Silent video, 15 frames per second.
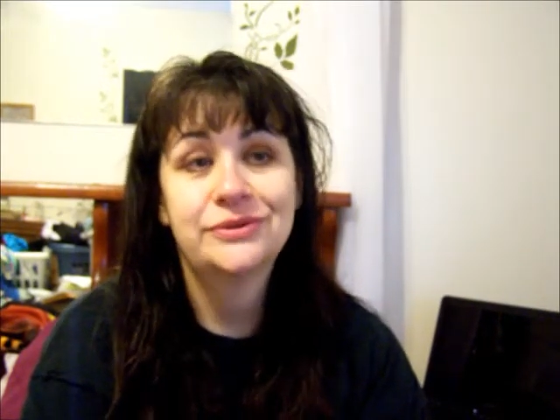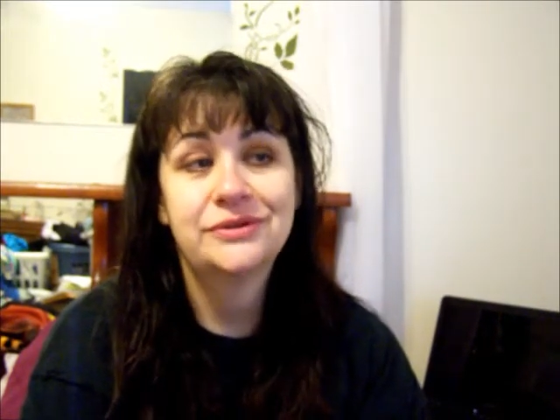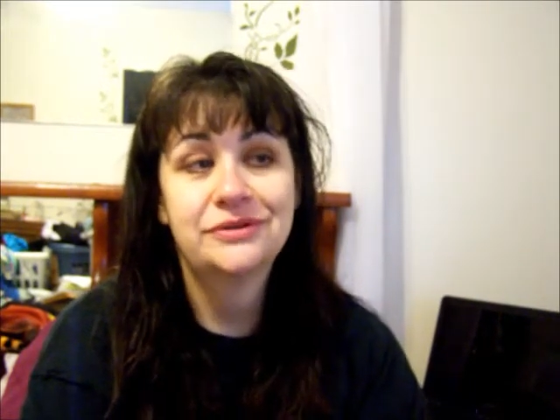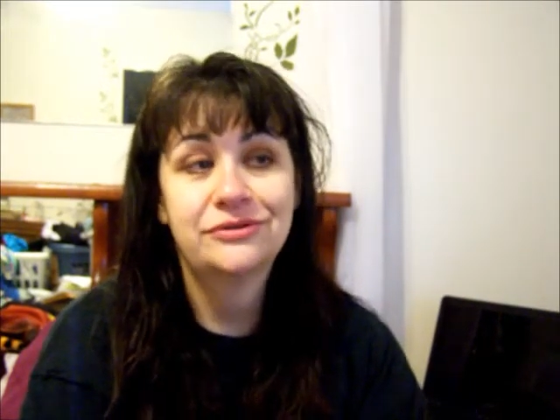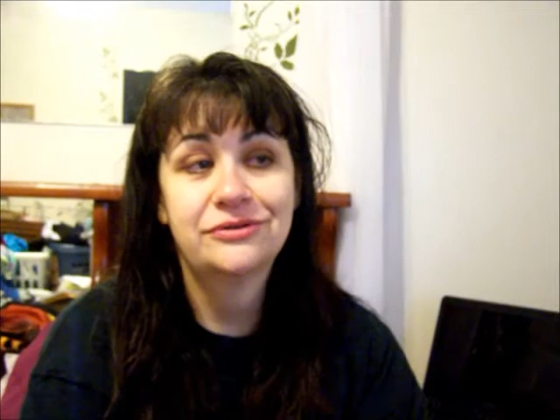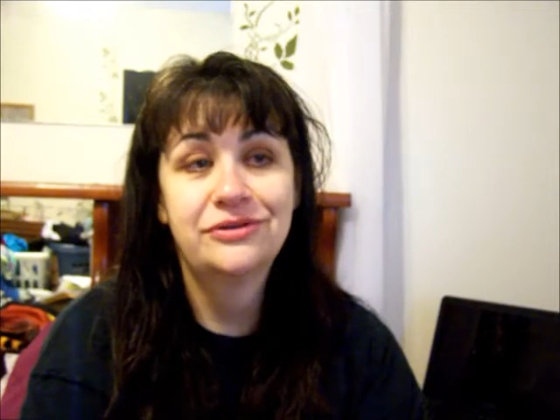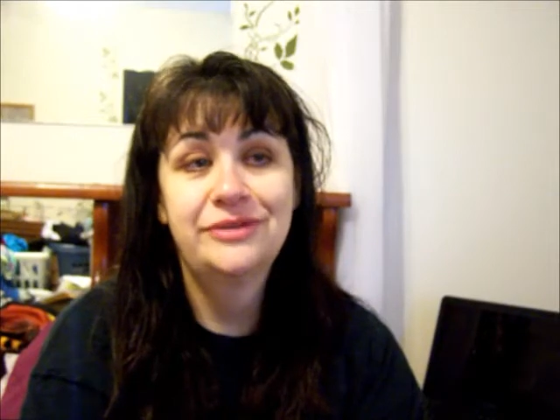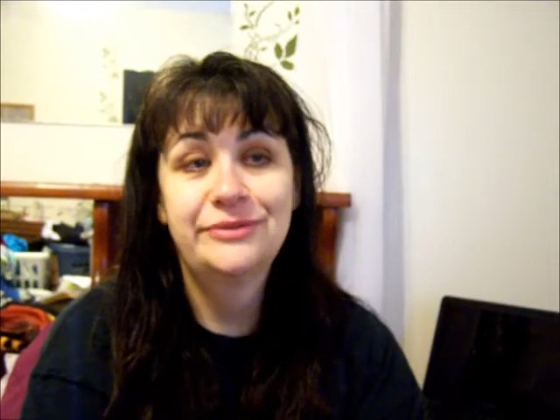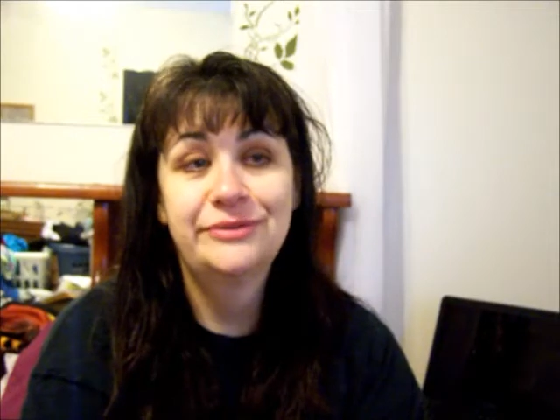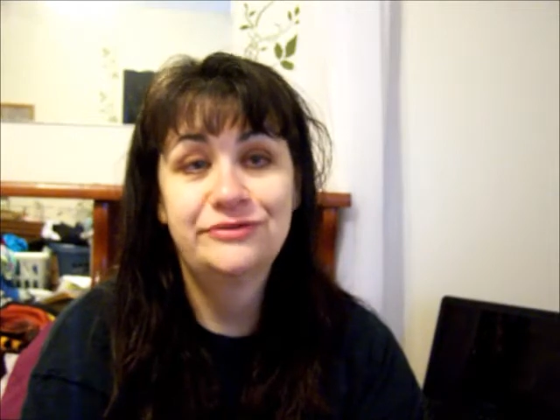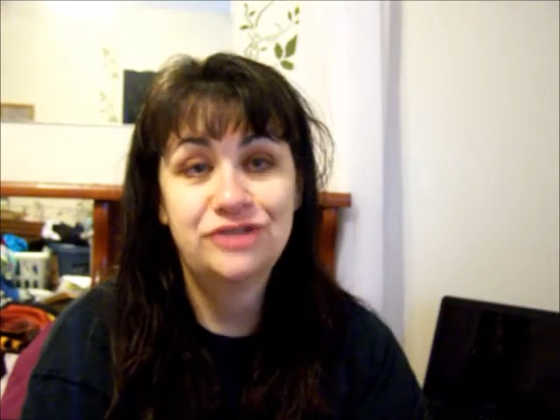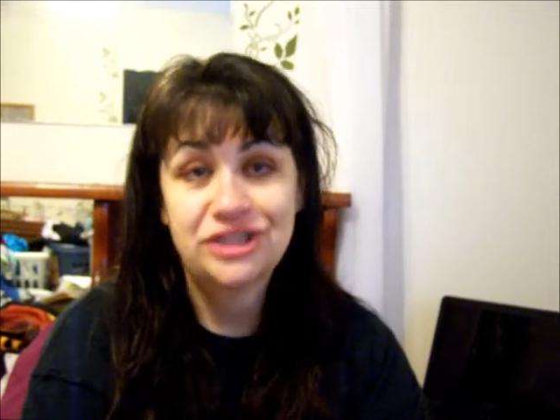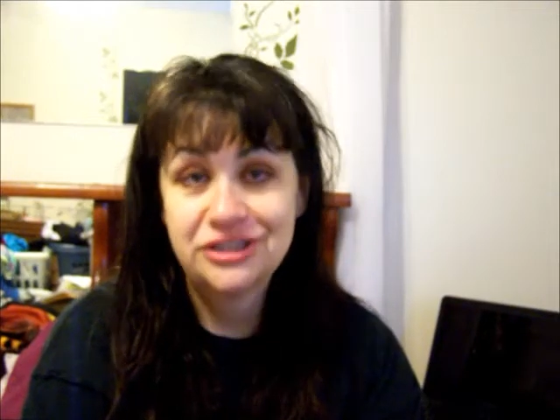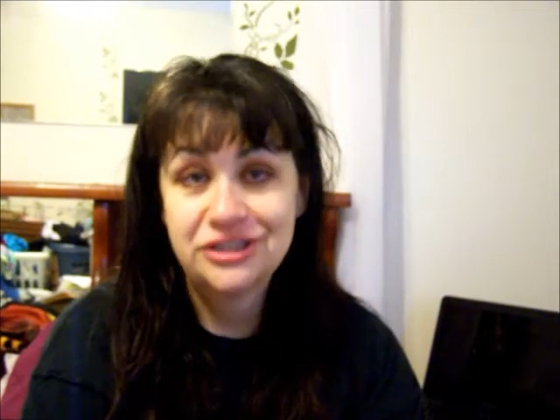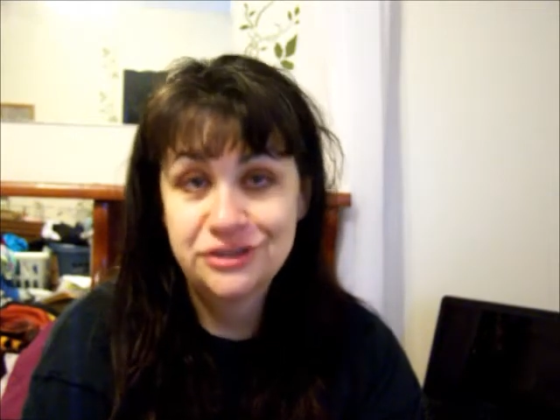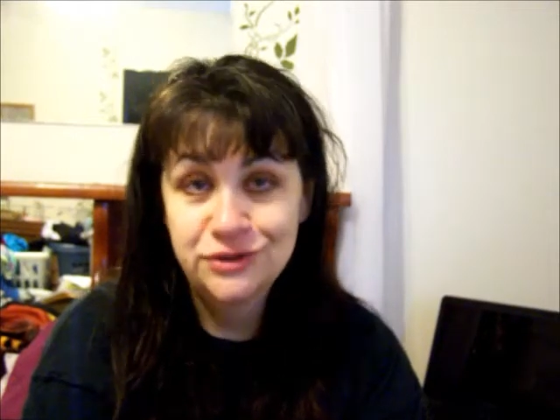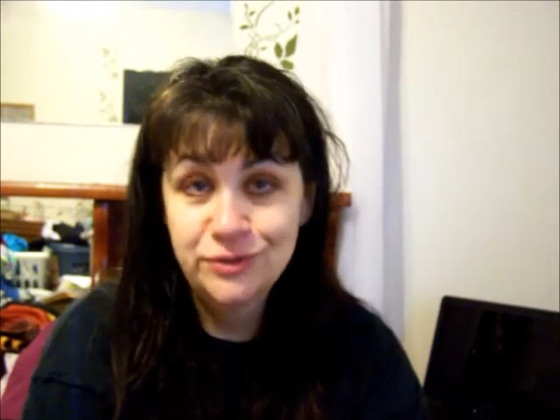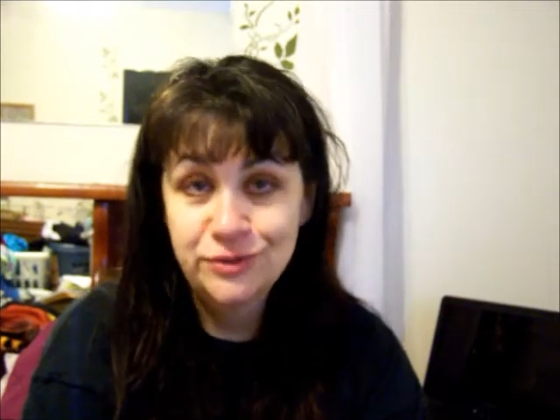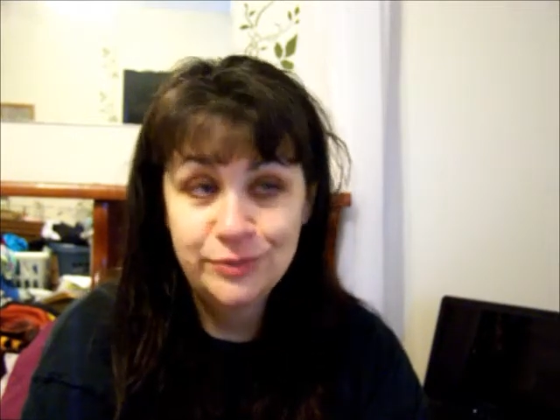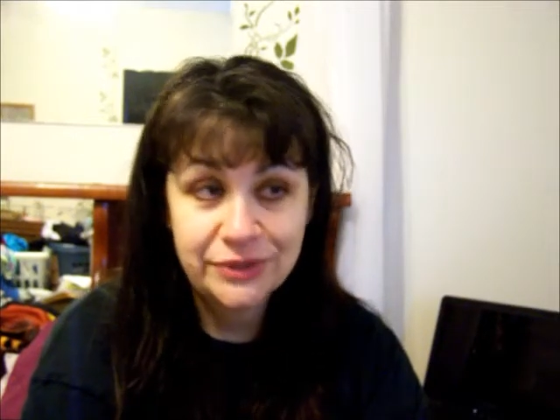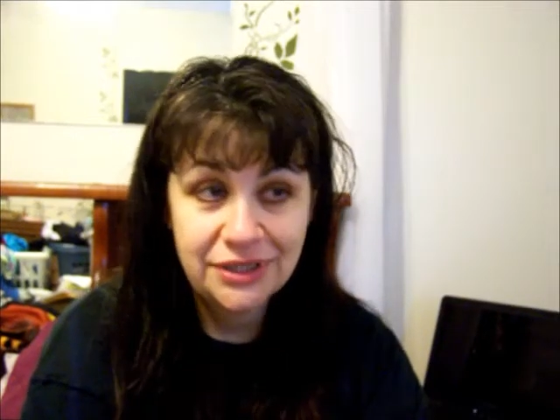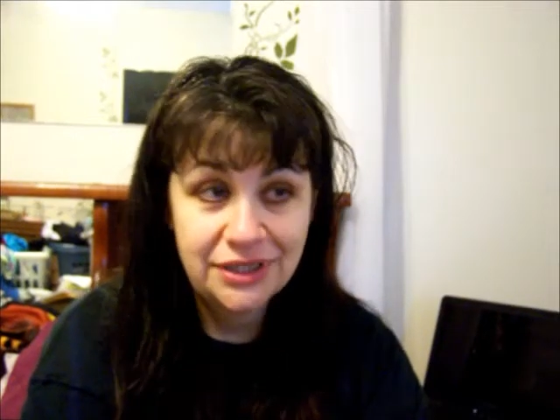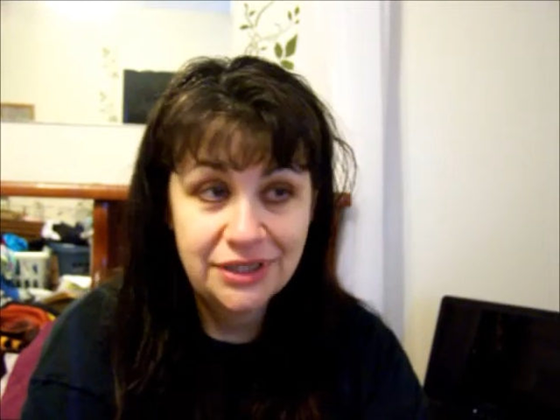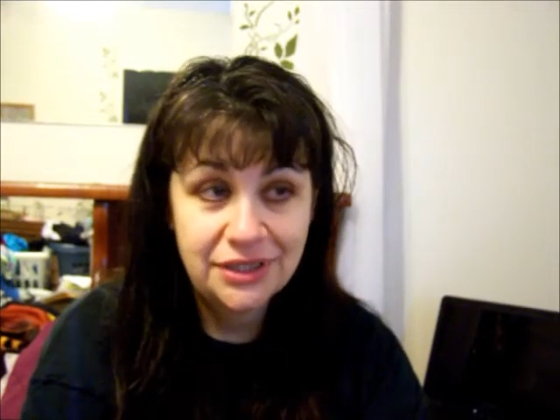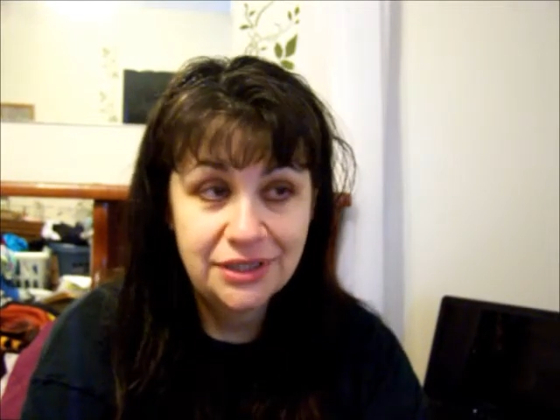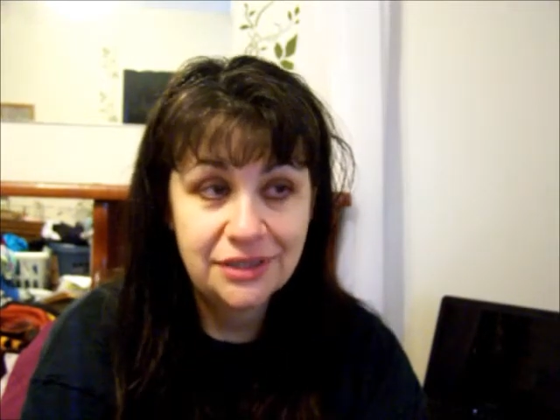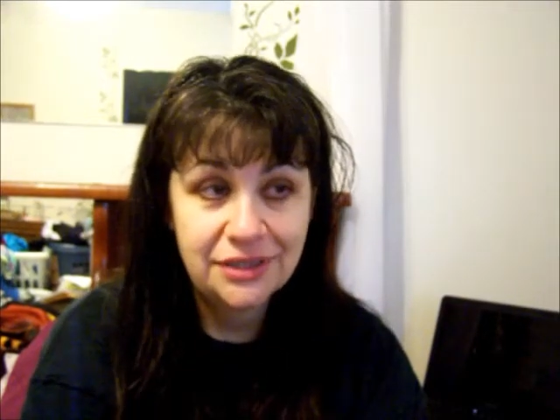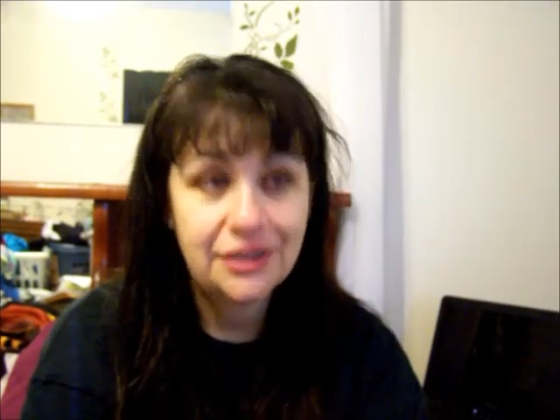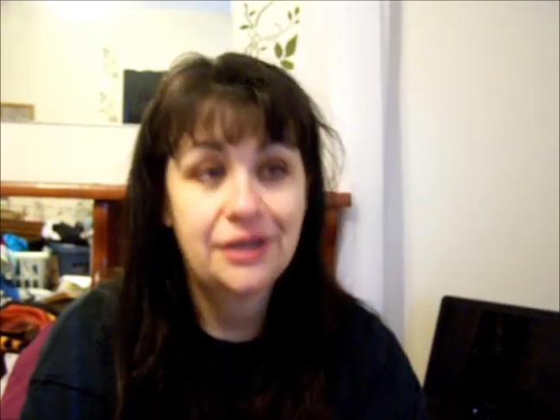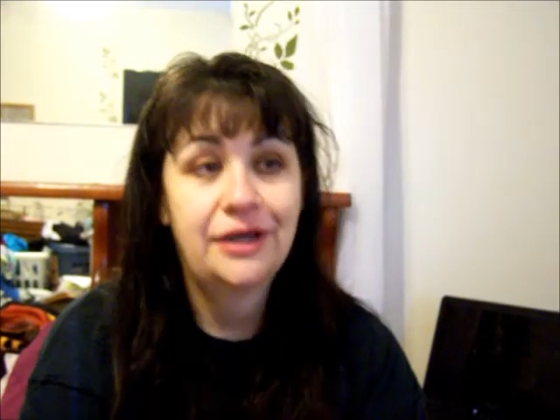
and cream of chicken soup again,